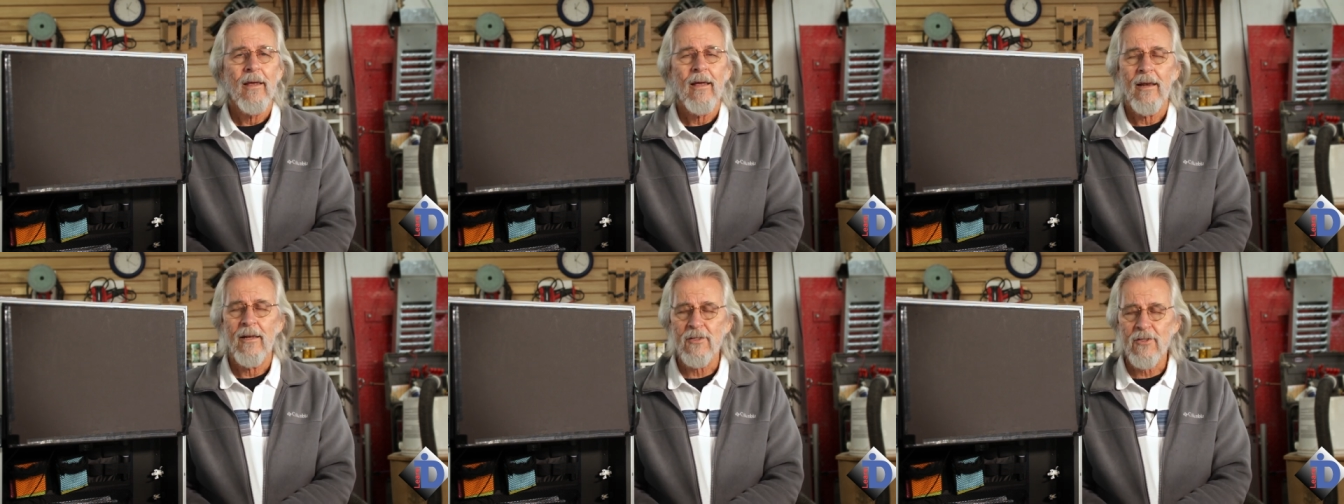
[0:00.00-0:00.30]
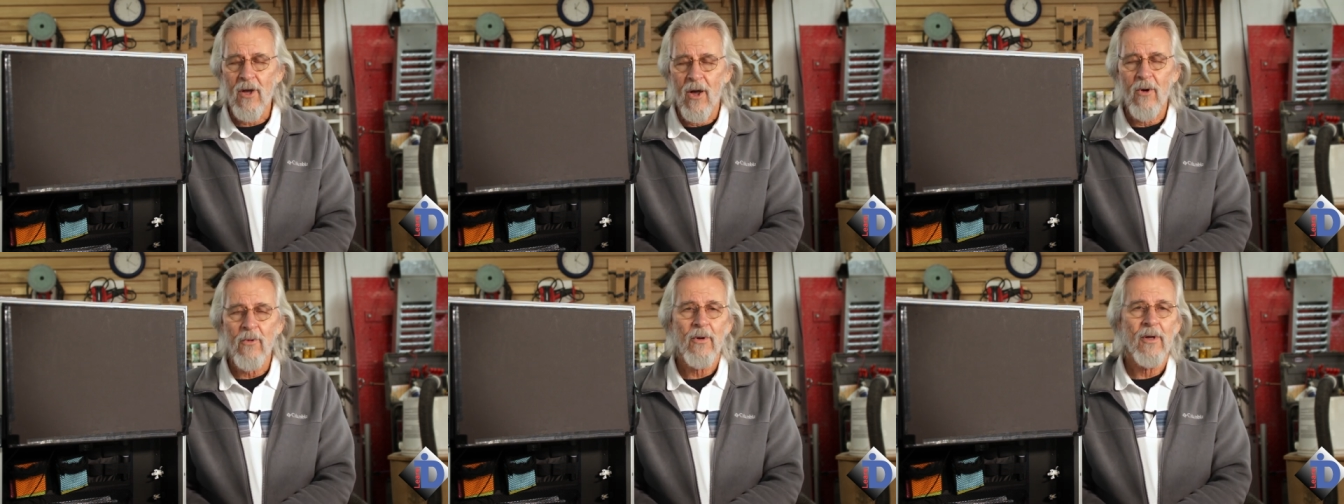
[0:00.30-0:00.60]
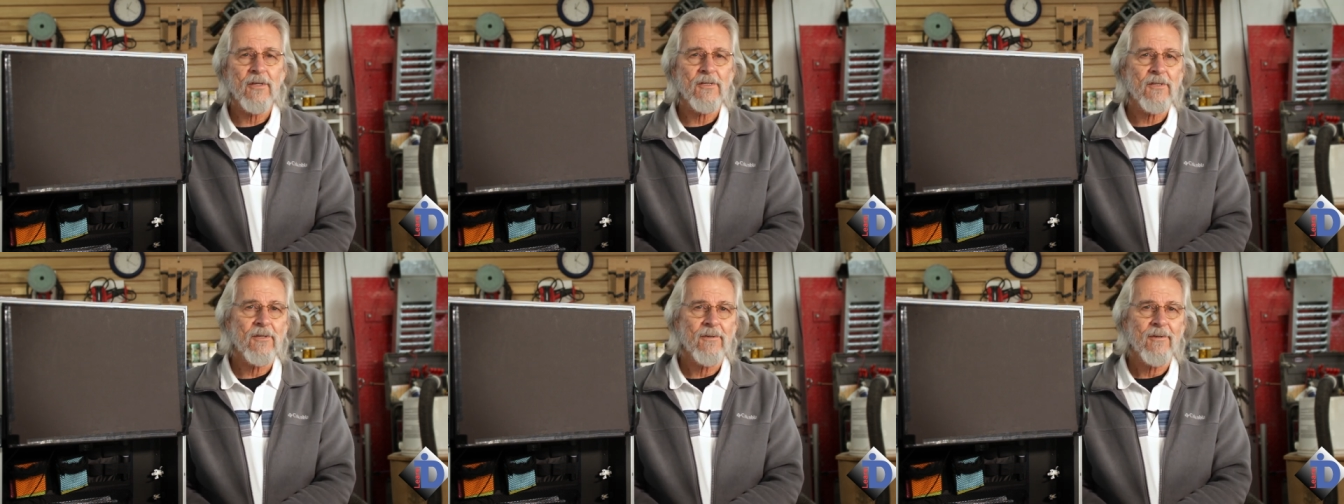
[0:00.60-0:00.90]
And as
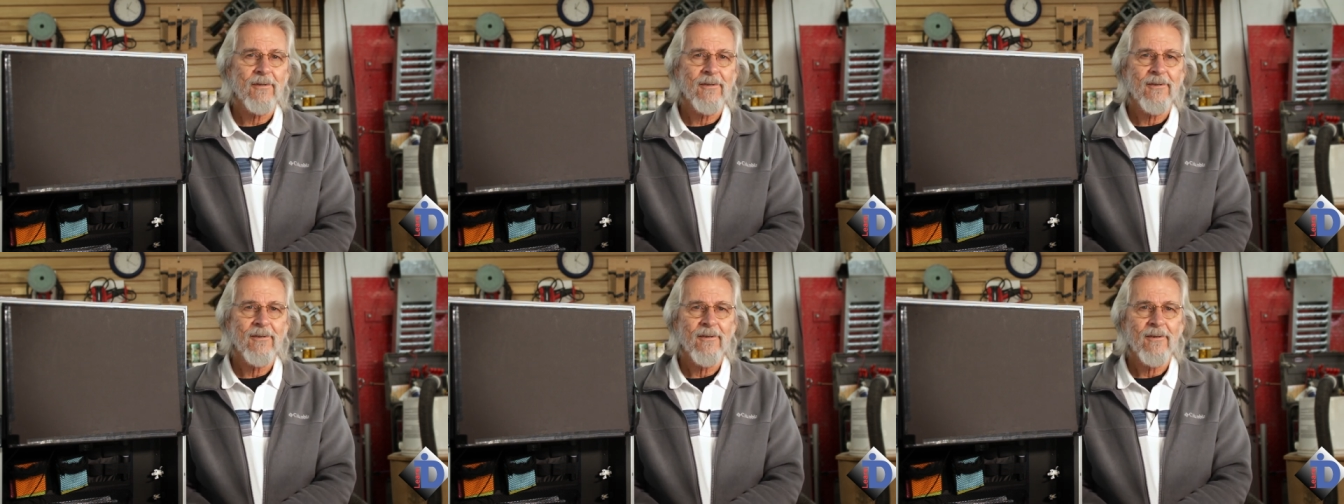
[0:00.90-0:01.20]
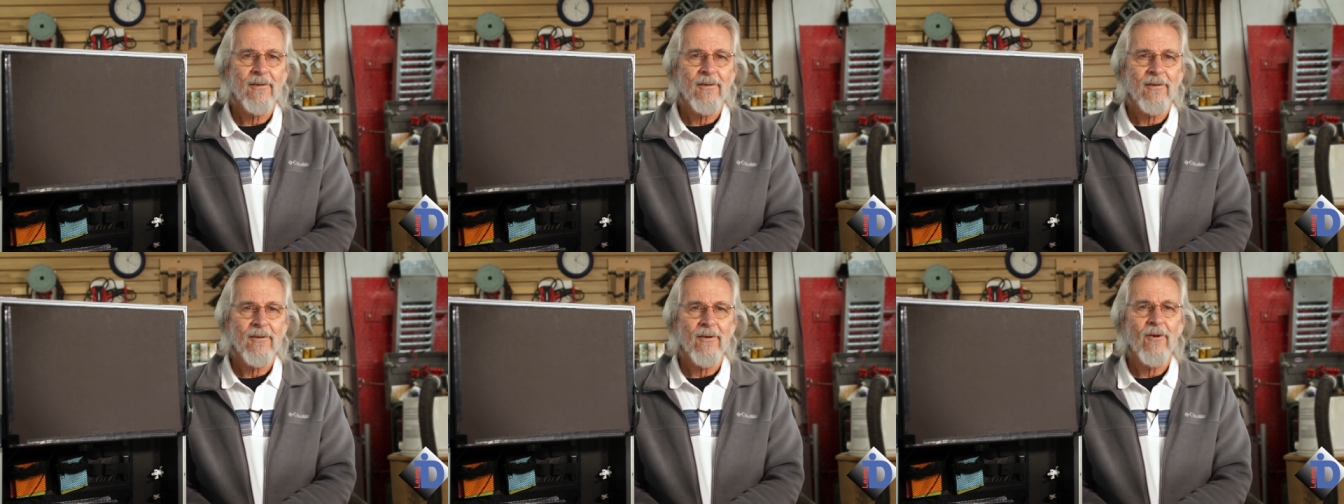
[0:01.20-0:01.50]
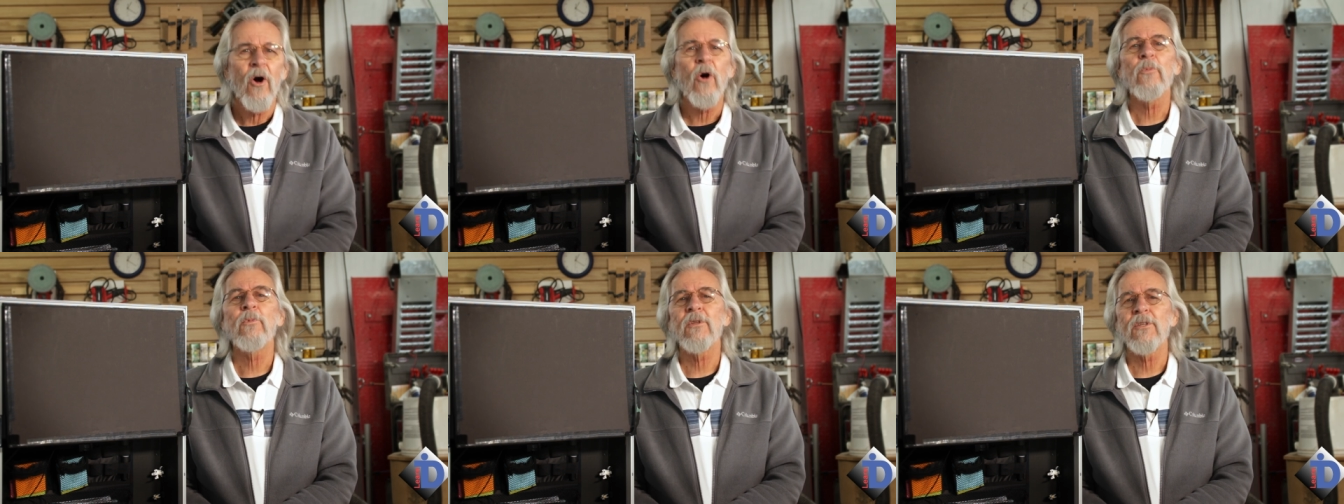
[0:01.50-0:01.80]
always,
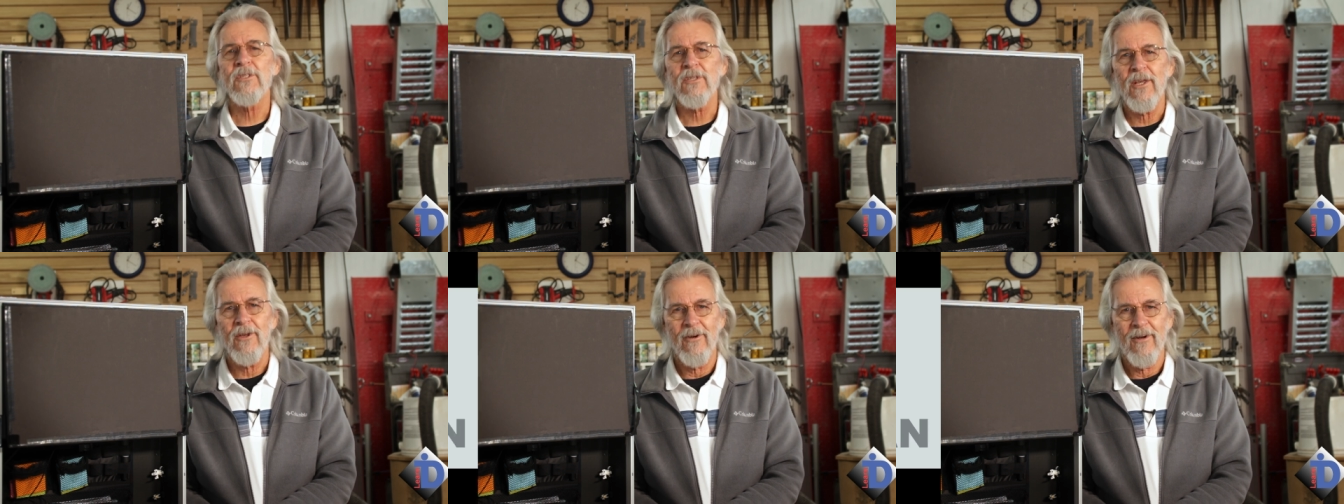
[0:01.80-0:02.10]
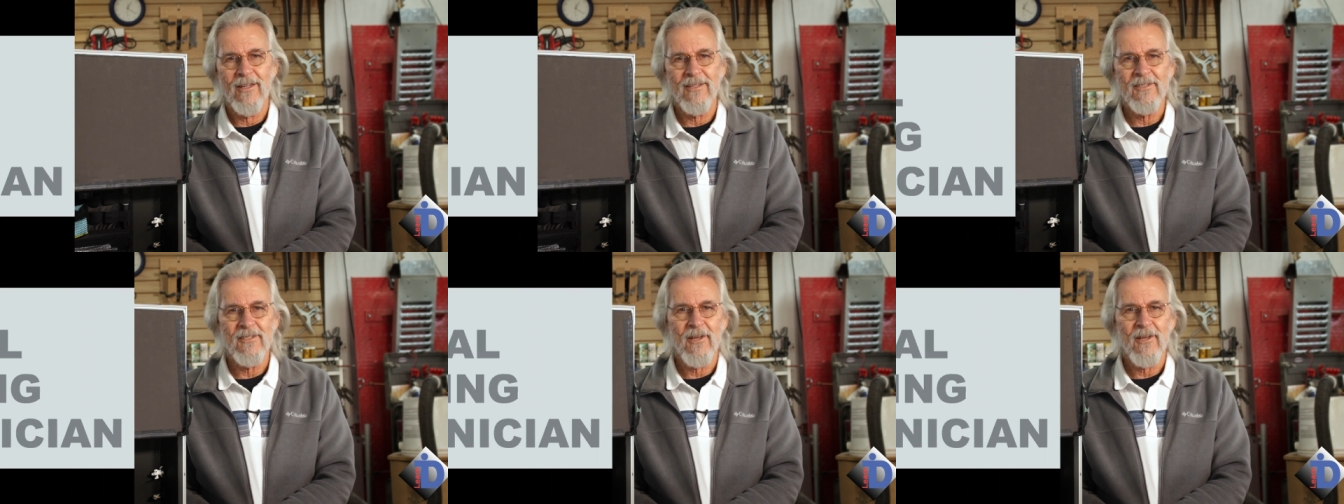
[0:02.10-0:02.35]
hope to see you on